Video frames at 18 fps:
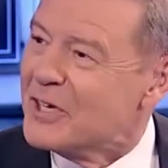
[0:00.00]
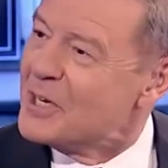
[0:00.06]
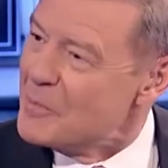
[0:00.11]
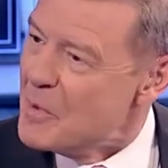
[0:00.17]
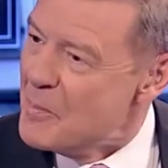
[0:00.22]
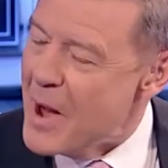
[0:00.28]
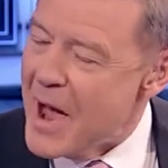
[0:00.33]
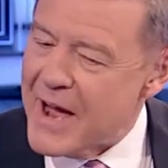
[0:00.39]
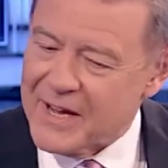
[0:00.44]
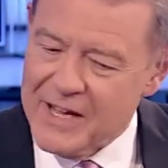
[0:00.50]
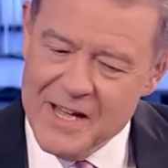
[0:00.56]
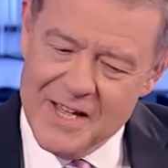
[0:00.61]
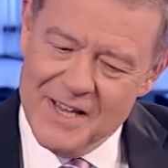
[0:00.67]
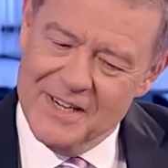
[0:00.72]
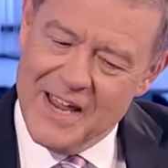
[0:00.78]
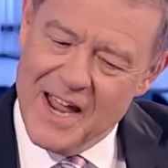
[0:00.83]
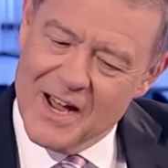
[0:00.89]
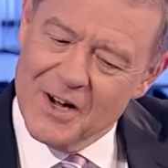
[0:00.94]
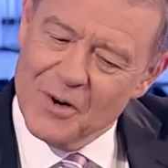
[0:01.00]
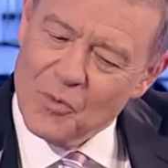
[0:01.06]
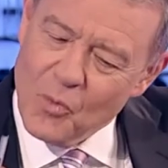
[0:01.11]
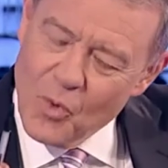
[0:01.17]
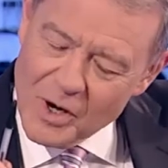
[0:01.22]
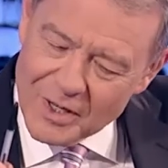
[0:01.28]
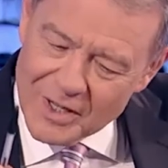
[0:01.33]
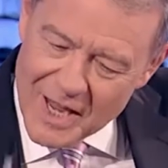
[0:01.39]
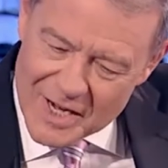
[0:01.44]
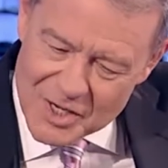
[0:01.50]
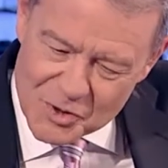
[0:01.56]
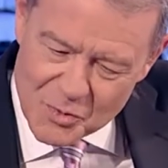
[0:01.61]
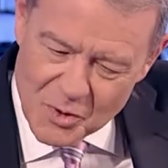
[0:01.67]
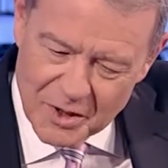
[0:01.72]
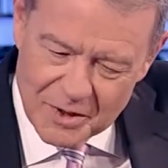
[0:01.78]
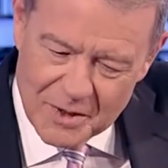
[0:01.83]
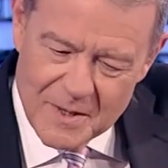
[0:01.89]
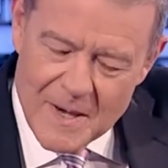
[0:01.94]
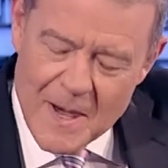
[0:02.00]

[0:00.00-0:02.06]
you're coming back. Now, one last one.